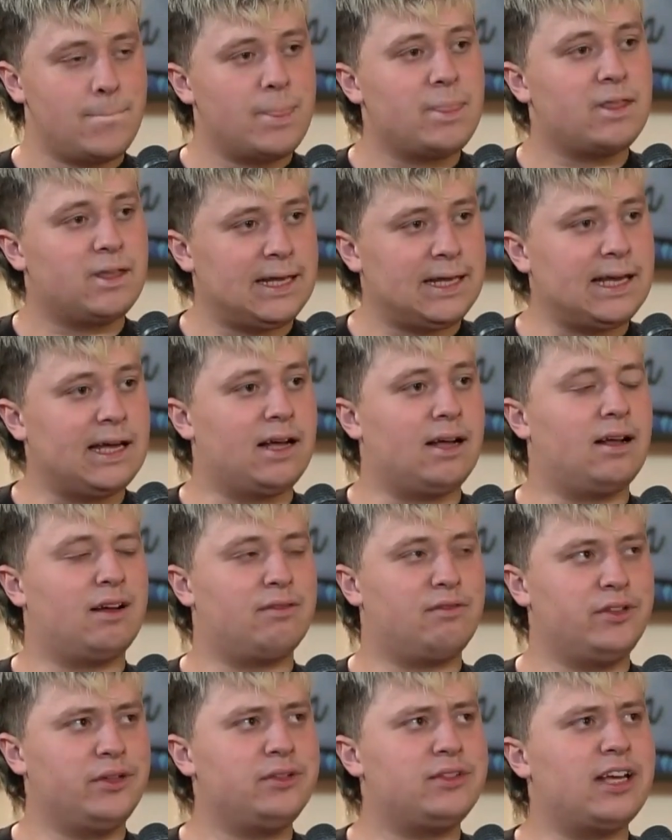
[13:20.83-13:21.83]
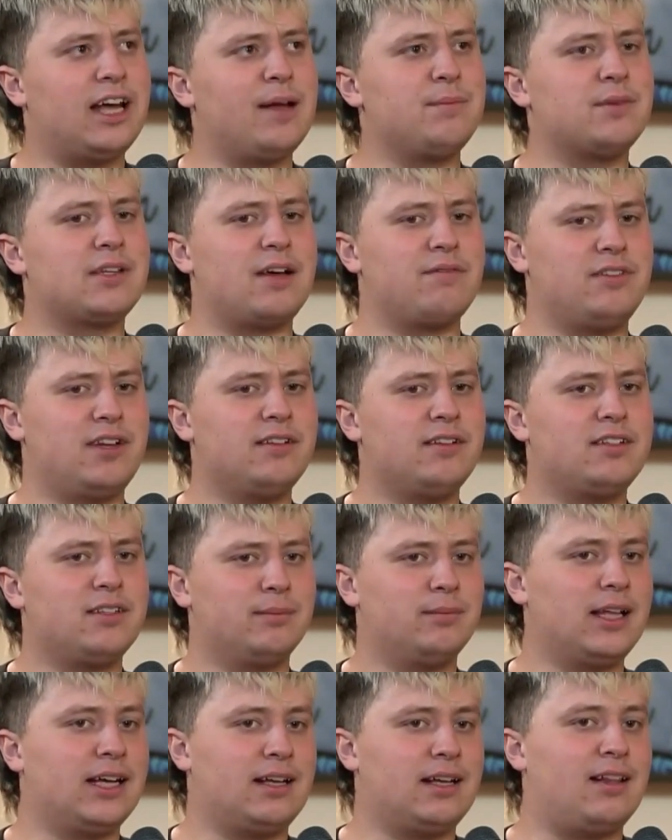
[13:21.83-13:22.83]
Yeah, a few times. I've done some
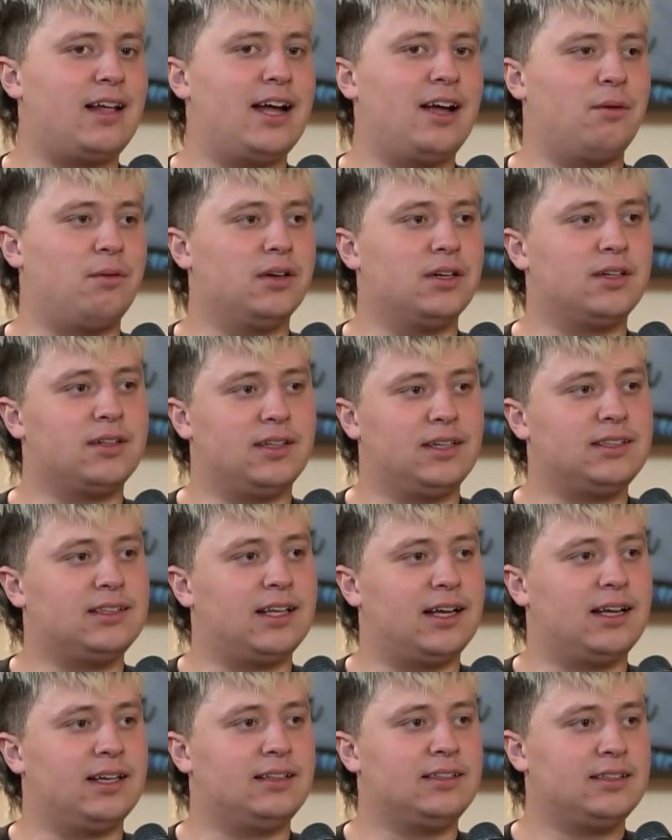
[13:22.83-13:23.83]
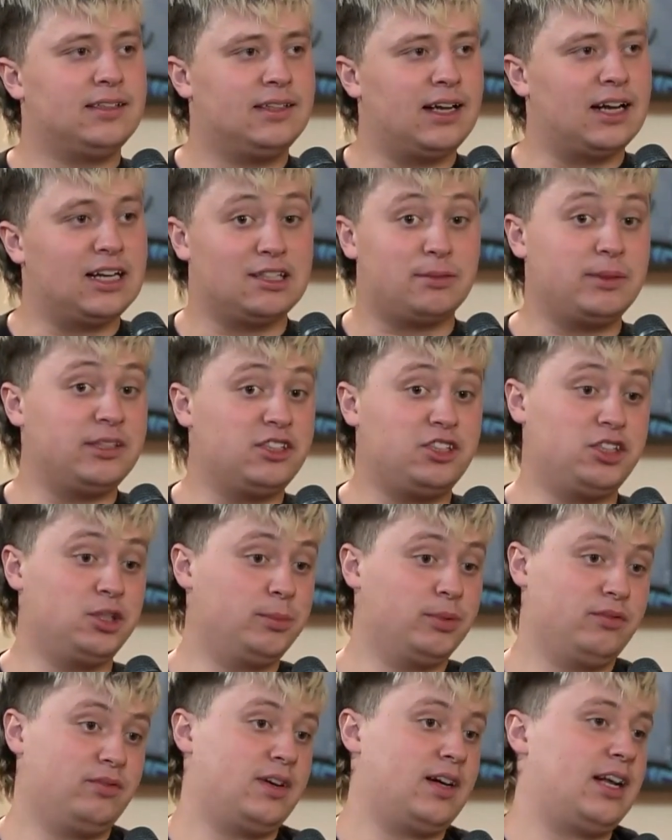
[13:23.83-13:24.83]
like client work like that. Okay. It's been
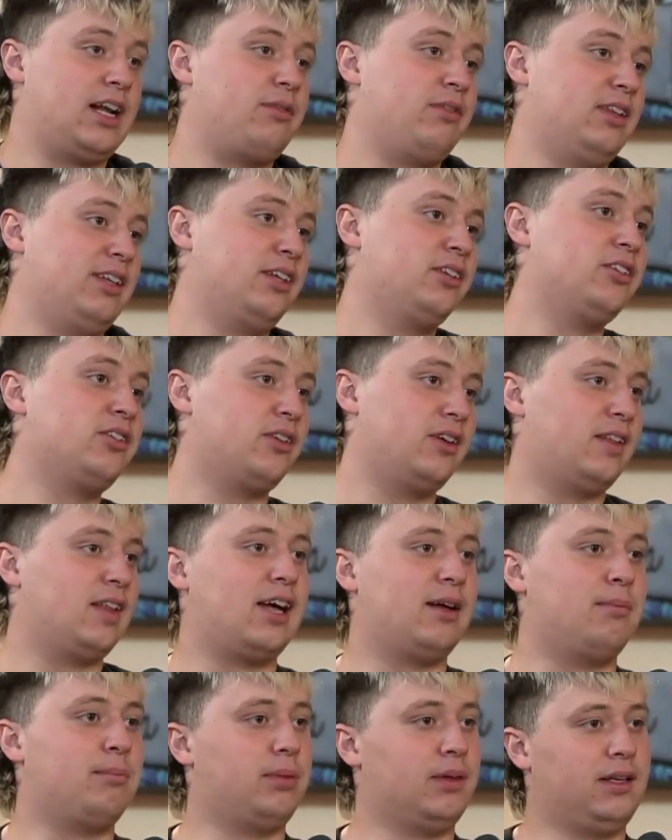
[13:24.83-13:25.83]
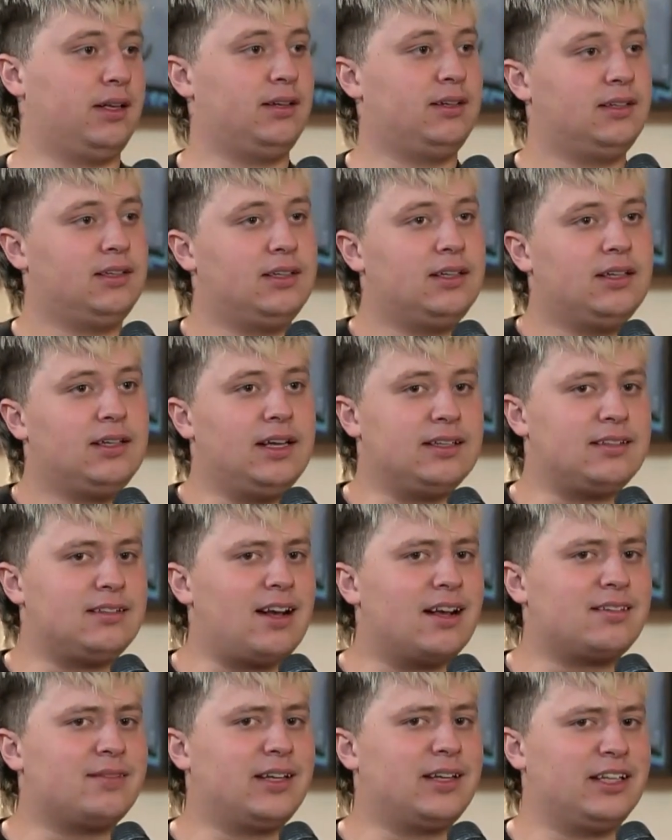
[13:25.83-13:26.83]
super fun. I really enjoy that. yeah. It's
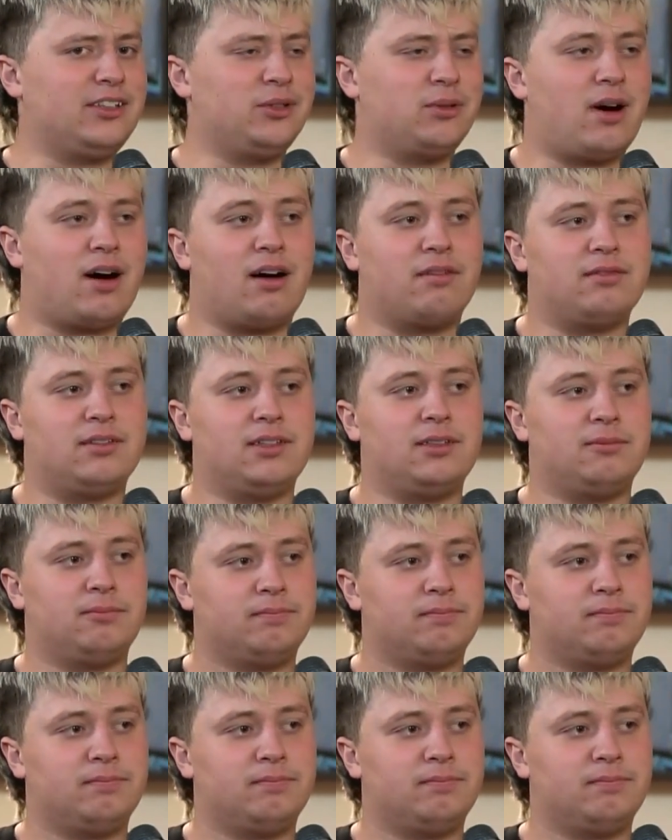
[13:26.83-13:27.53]
not something I do often.